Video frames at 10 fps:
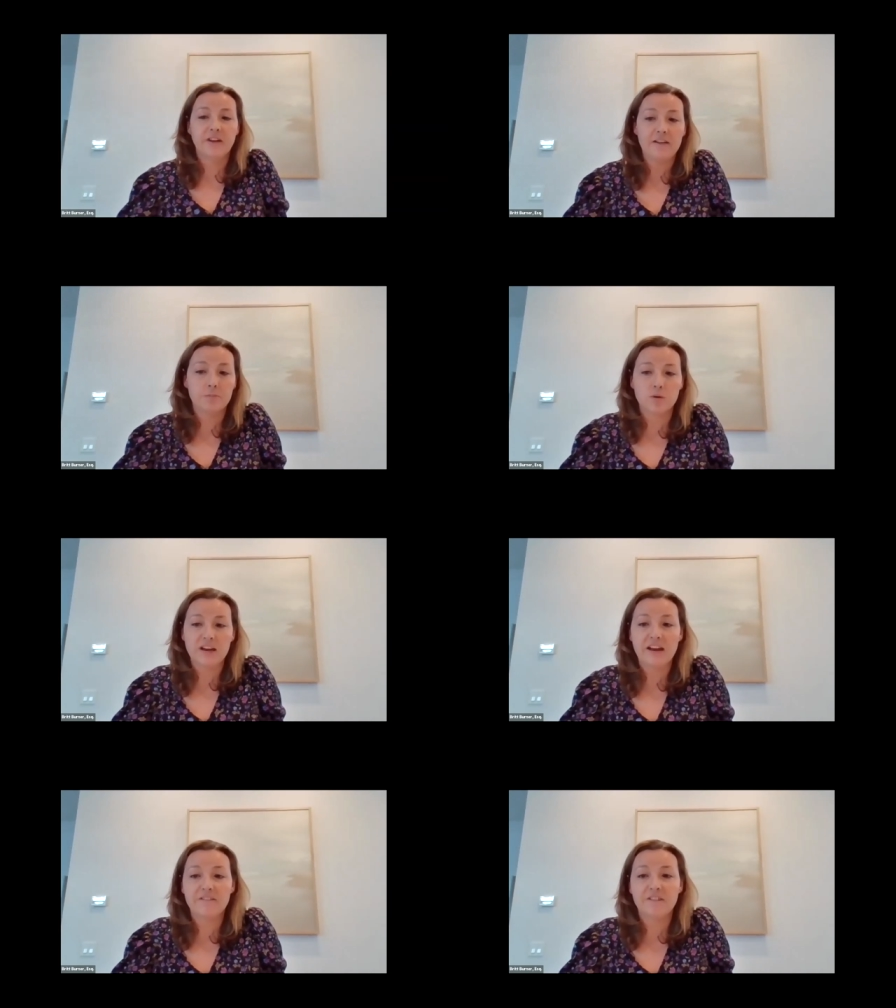five
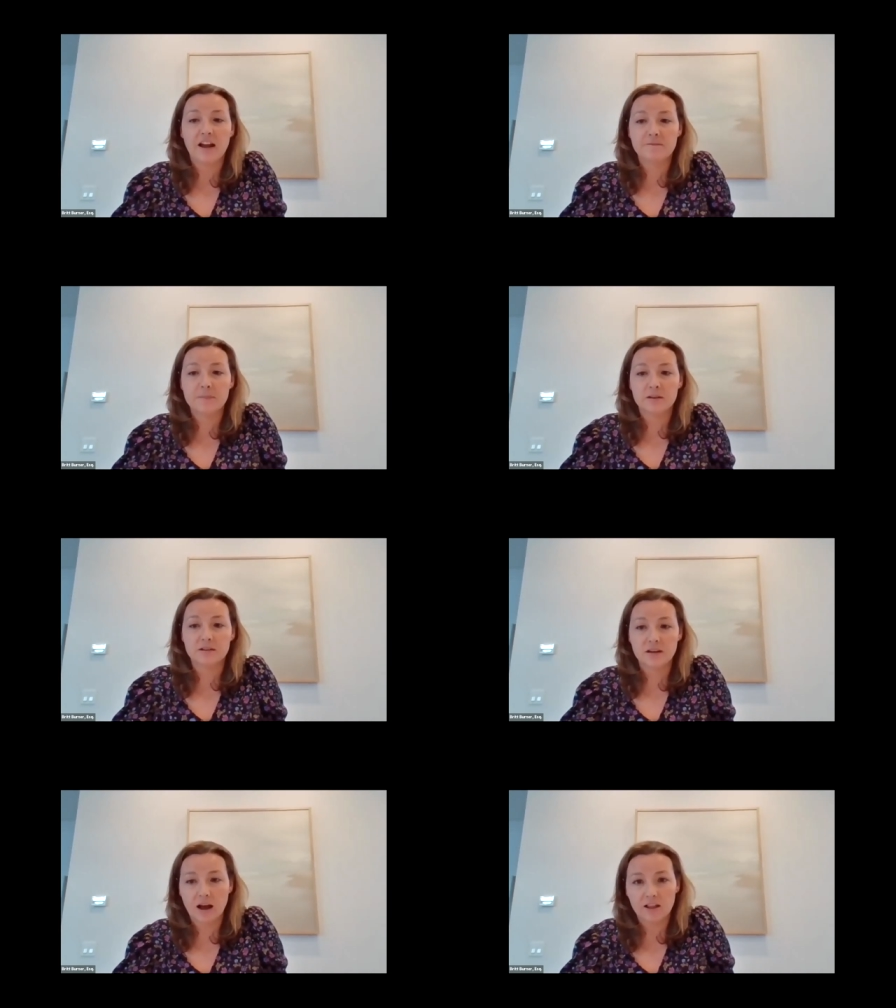point eight five
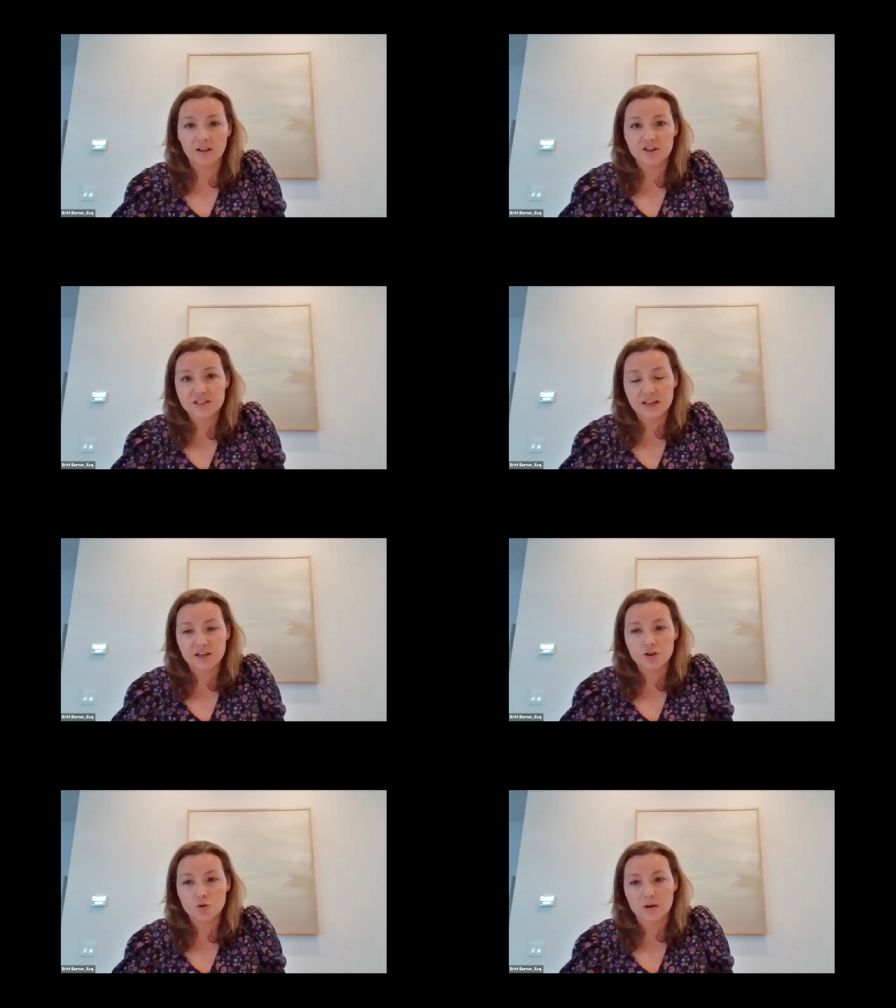million dollars
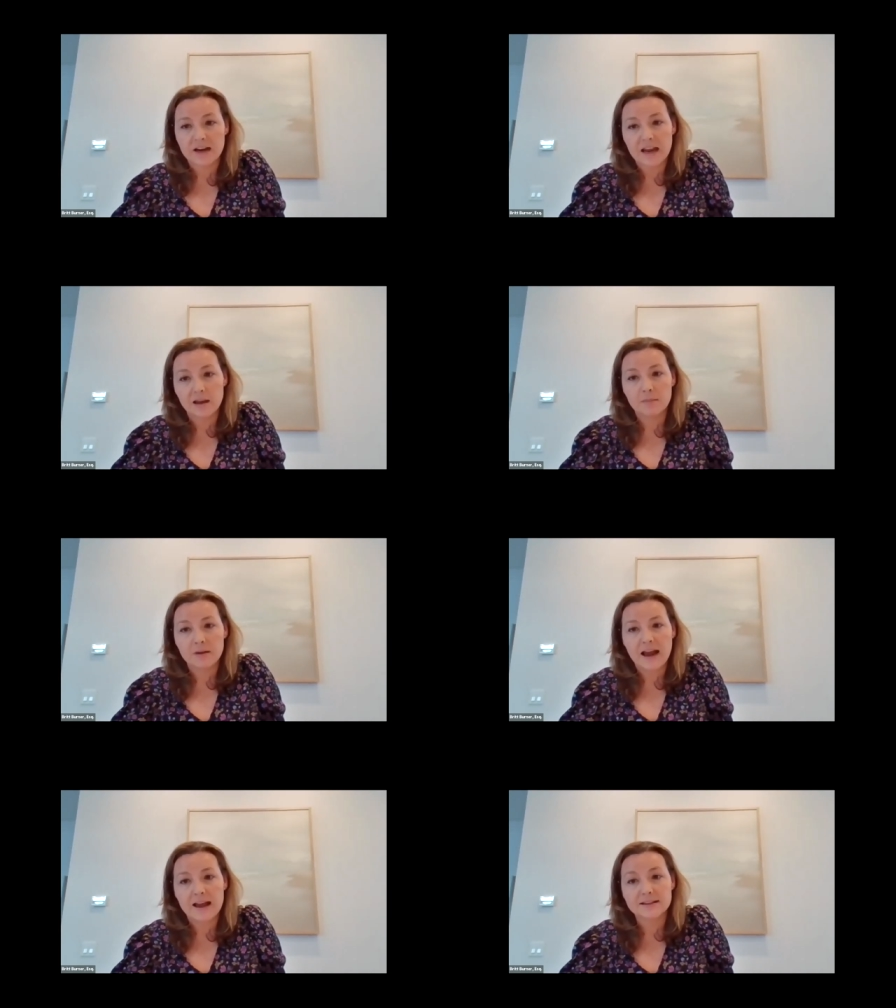in your name
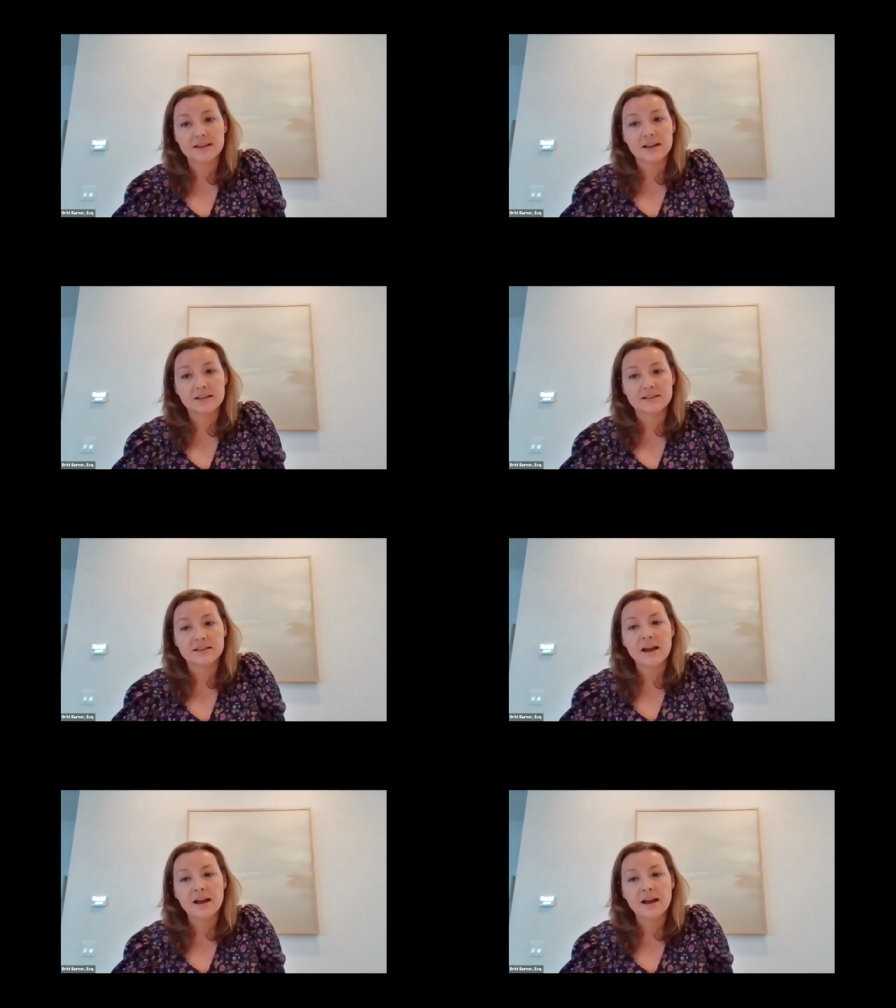and assets,